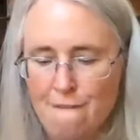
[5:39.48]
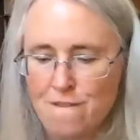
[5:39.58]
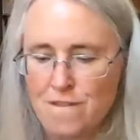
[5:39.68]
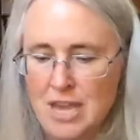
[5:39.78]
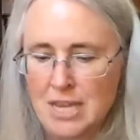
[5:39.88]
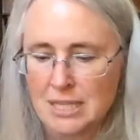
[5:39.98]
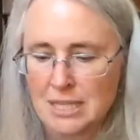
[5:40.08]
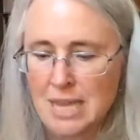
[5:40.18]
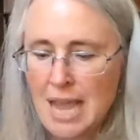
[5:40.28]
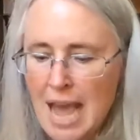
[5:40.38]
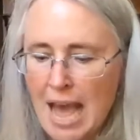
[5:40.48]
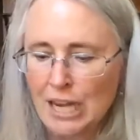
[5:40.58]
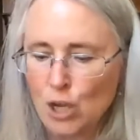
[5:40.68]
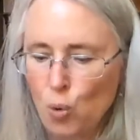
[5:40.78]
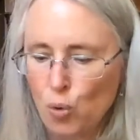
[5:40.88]
face, and
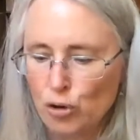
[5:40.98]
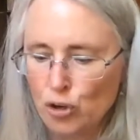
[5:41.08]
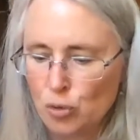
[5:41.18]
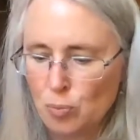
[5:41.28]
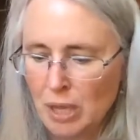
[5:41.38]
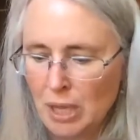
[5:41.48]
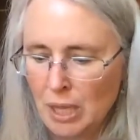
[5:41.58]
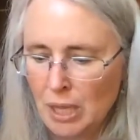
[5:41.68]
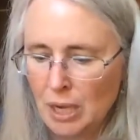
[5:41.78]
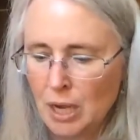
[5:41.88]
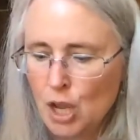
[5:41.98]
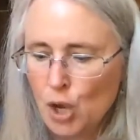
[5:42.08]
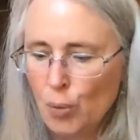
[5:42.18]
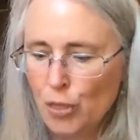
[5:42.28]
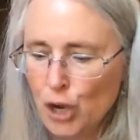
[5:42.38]
he ordered me in
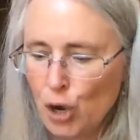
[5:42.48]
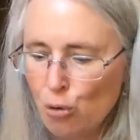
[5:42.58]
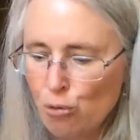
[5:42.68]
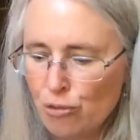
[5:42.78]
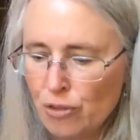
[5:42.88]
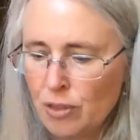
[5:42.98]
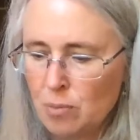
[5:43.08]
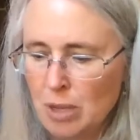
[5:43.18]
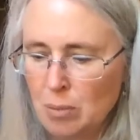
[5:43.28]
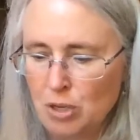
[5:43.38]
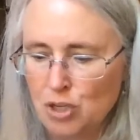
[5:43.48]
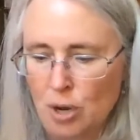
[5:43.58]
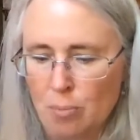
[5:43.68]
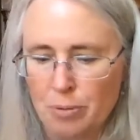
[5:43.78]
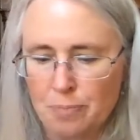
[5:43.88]
with an oath that made me
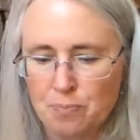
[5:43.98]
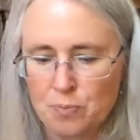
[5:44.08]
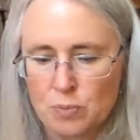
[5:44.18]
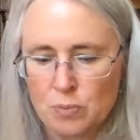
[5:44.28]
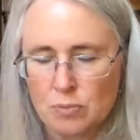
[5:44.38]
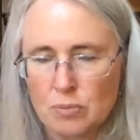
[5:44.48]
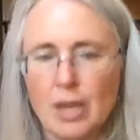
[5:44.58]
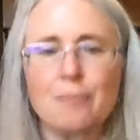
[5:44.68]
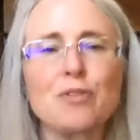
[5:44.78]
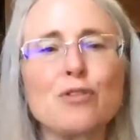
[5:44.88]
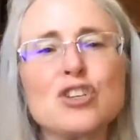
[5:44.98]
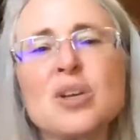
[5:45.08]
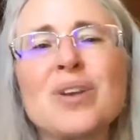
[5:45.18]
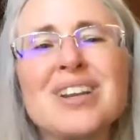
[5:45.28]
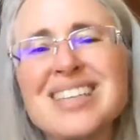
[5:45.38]
jump. Okay, first I
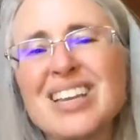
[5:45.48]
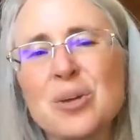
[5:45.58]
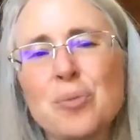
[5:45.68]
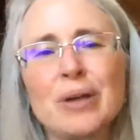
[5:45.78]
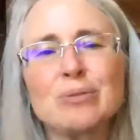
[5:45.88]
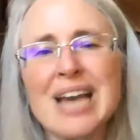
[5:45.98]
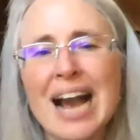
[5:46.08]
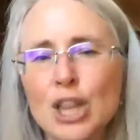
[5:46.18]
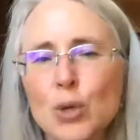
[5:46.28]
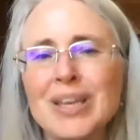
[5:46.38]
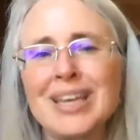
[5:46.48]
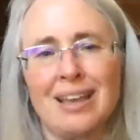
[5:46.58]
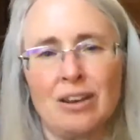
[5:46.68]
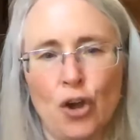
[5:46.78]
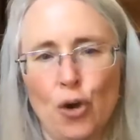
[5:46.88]
want to tell you about tallowy
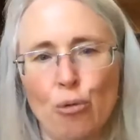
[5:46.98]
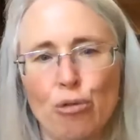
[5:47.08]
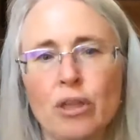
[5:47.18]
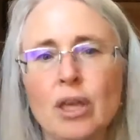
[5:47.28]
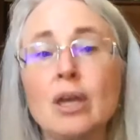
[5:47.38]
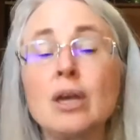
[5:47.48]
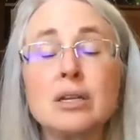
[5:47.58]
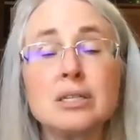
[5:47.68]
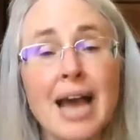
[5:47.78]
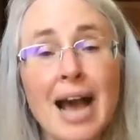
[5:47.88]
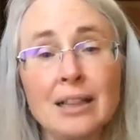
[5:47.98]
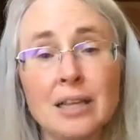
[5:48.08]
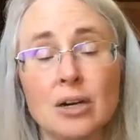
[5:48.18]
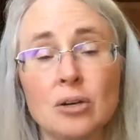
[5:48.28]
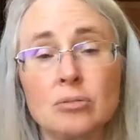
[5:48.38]
and oath.
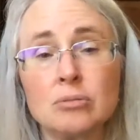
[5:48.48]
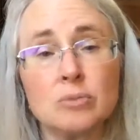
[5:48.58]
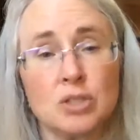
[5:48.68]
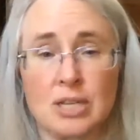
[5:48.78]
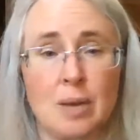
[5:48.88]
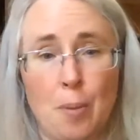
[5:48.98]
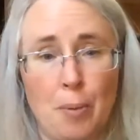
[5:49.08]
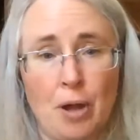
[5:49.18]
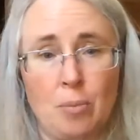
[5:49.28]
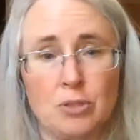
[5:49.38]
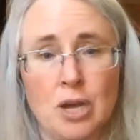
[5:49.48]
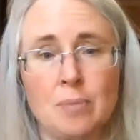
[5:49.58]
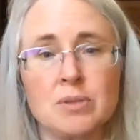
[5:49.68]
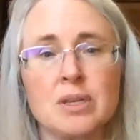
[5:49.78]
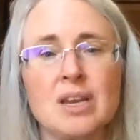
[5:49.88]
Tallow, which has come up a couple
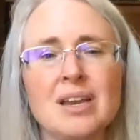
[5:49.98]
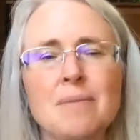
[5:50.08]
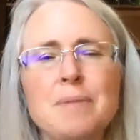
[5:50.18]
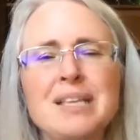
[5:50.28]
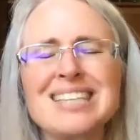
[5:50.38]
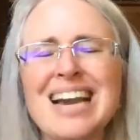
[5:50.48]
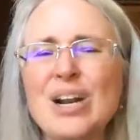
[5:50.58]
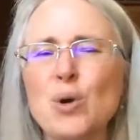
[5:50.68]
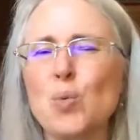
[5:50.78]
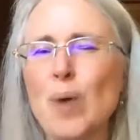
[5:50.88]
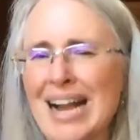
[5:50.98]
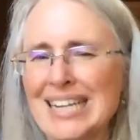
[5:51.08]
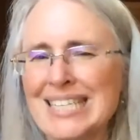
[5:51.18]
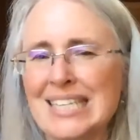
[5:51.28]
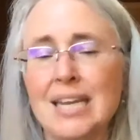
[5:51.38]
times, means kind of
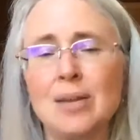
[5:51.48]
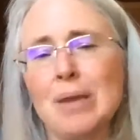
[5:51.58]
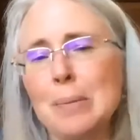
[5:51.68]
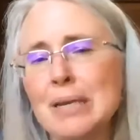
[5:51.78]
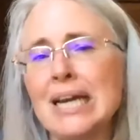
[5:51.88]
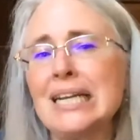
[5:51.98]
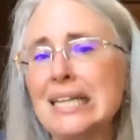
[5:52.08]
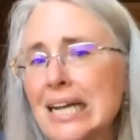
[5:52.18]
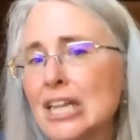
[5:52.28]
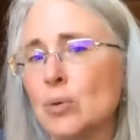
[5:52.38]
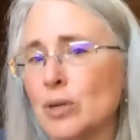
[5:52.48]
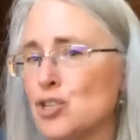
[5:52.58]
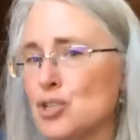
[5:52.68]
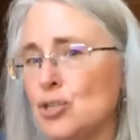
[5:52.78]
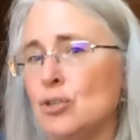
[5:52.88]
waxy and maybe kind of
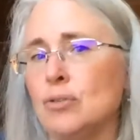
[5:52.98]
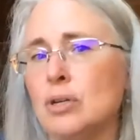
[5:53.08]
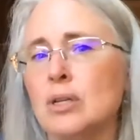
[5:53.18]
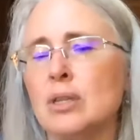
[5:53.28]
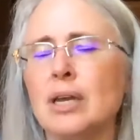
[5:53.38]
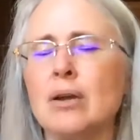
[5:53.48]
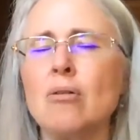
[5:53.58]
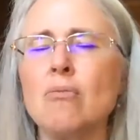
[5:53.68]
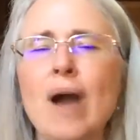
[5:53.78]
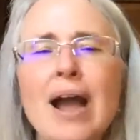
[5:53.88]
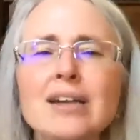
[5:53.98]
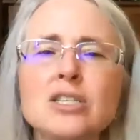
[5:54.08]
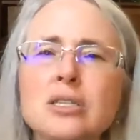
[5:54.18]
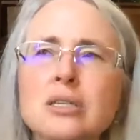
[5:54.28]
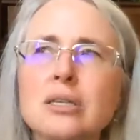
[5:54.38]
yellowish too. Like
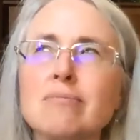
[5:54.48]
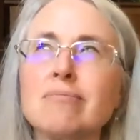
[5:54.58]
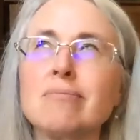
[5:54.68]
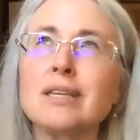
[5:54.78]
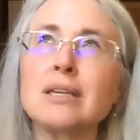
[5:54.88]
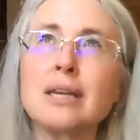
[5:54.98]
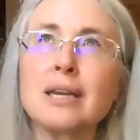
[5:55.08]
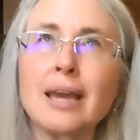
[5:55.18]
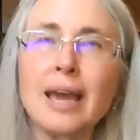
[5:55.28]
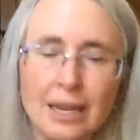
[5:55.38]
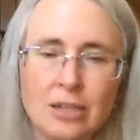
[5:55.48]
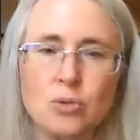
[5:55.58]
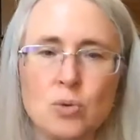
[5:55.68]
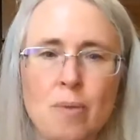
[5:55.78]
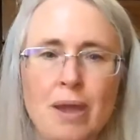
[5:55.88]
wax that
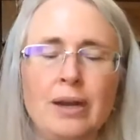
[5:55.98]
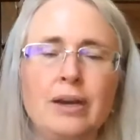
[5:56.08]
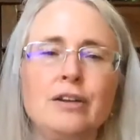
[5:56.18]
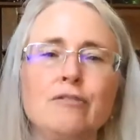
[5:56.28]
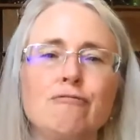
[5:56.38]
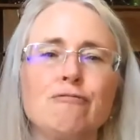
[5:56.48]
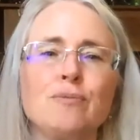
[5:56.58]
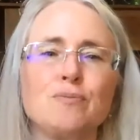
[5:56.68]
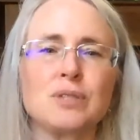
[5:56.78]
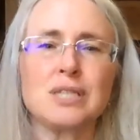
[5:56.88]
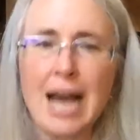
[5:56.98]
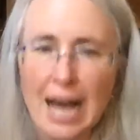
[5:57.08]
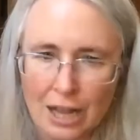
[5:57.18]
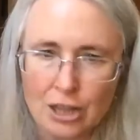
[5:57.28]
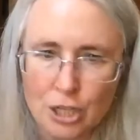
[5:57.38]
candles were made out of,
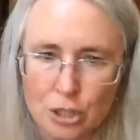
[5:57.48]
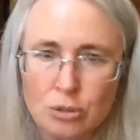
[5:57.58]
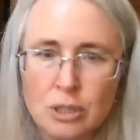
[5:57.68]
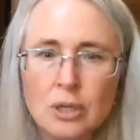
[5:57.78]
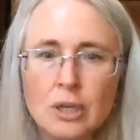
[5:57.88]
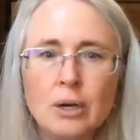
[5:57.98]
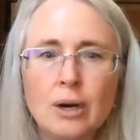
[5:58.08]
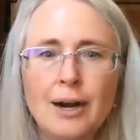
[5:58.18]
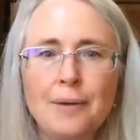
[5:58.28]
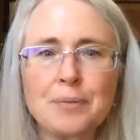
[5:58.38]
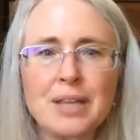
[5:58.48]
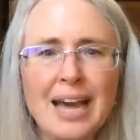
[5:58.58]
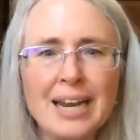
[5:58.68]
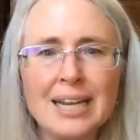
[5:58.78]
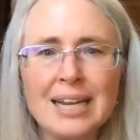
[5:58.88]
tallow,
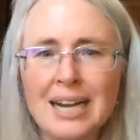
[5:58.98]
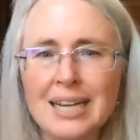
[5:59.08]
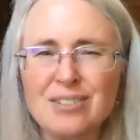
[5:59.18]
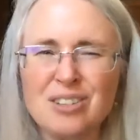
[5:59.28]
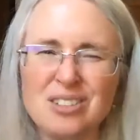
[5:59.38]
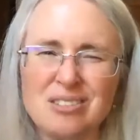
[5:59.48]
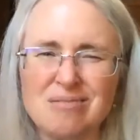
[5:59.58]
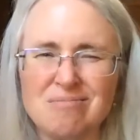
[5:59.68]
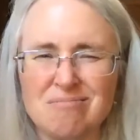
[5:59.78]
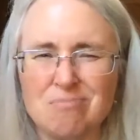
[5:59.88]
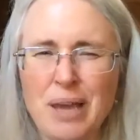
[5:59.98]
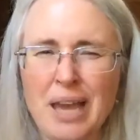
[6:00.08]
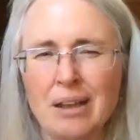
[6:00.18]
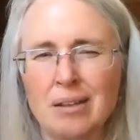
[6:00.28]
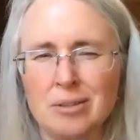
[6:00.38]
had a kind of a
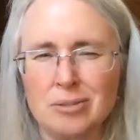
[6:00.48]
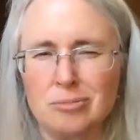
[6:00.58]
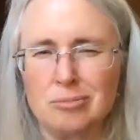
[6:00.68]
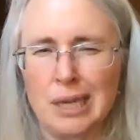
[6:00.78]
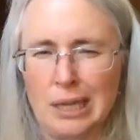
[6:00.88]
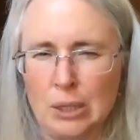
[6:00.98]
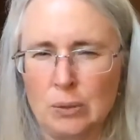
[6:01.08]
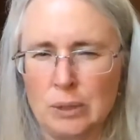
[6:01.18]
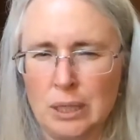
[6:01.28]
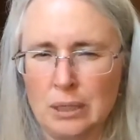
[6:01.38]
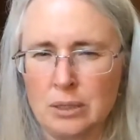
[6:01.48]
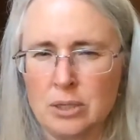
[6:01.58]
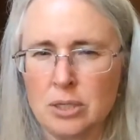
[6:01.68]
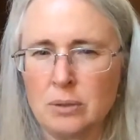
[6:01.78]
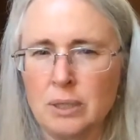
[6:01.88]
pale yellow color
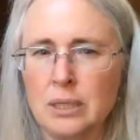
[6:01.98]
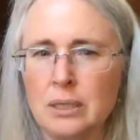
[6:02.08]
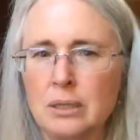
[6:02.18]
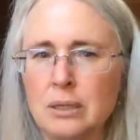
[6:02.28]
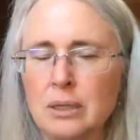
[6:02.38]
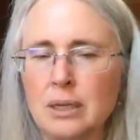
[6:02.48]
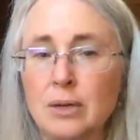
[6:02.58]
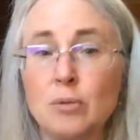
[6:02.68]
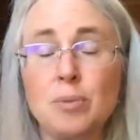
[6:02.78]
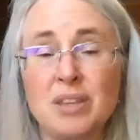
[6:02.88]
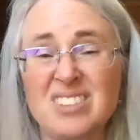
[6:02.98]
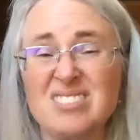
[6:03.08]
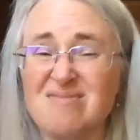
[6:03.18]
to it and would be